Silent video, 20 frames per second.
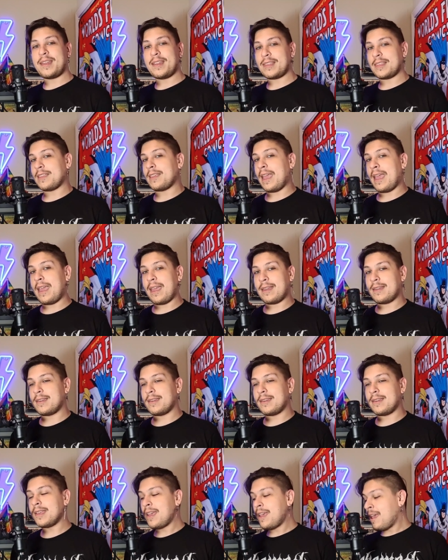at the end.
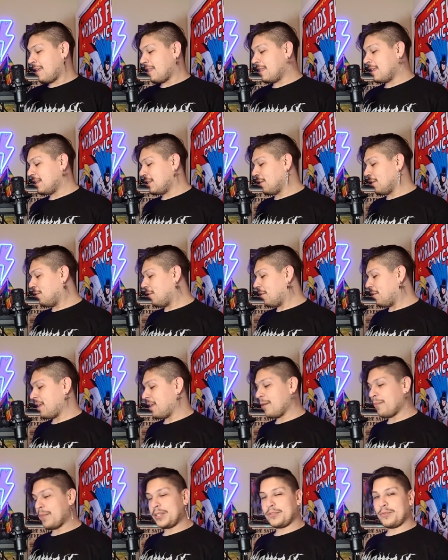This whole
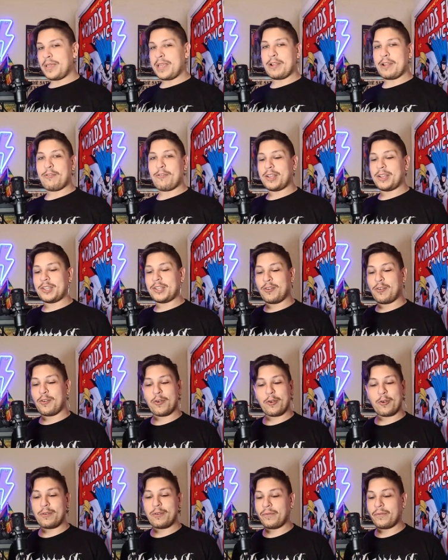thing between Crush and her
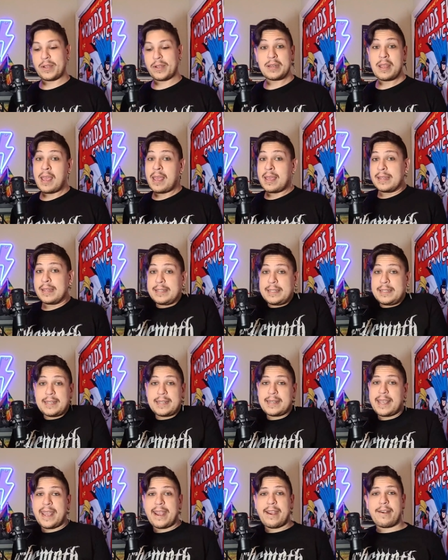girlfriend didn't
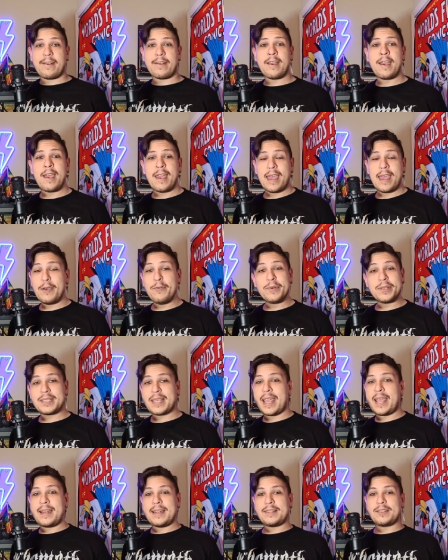care. It was
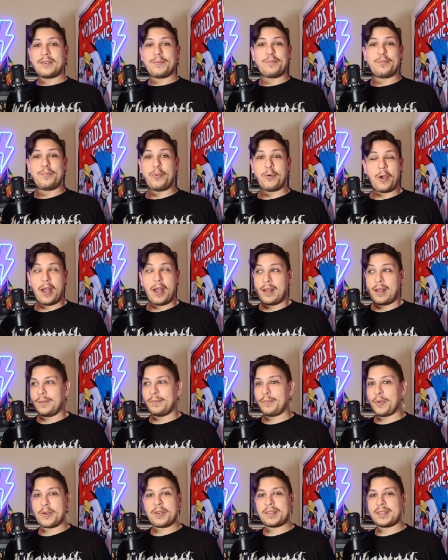Katie's uh,
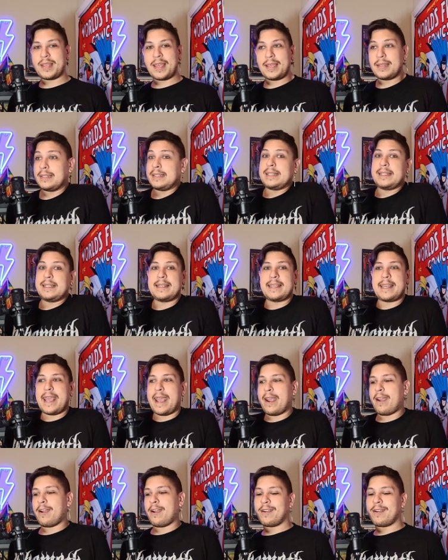birthday, didn't
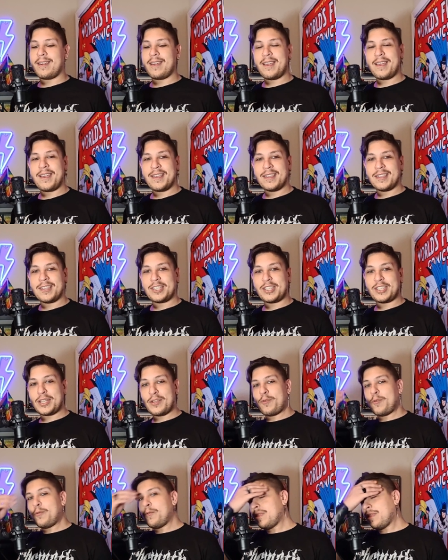care. She
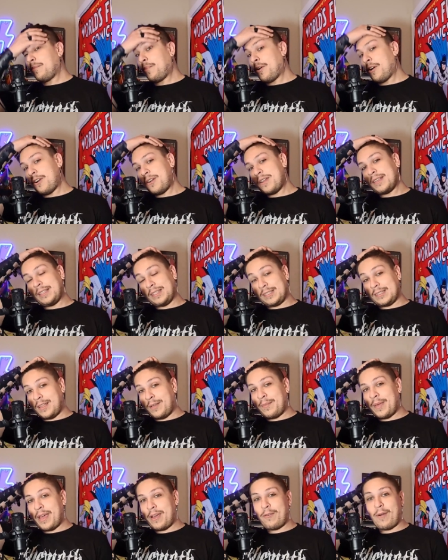ruined the party
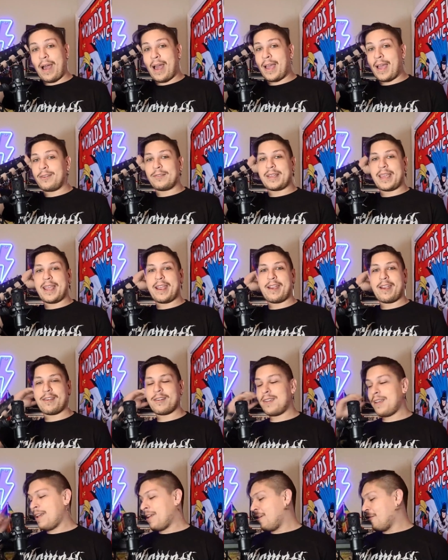somehow. I don't care.
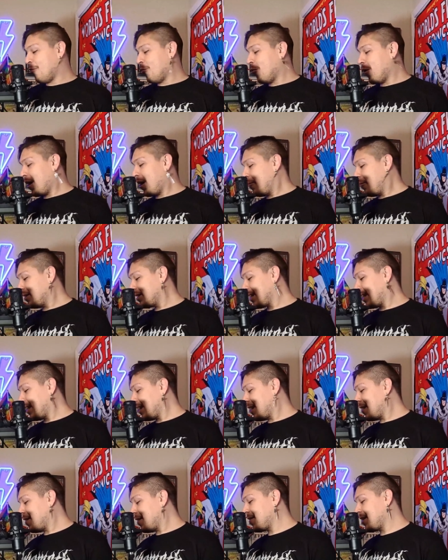Why was
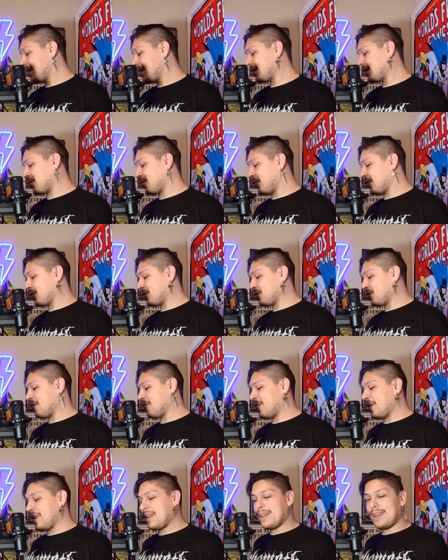any of this supposed to have
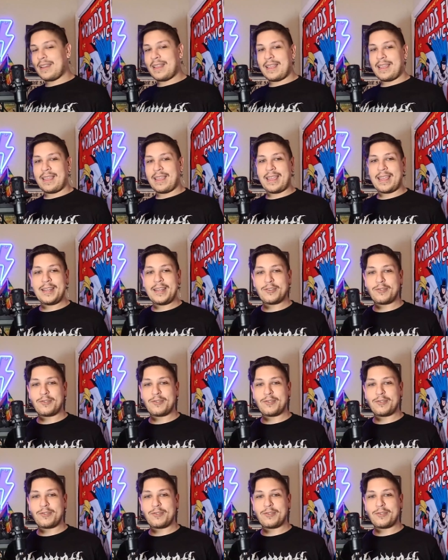been
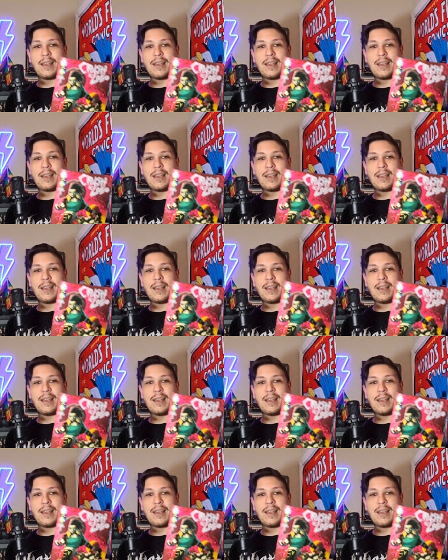interesting?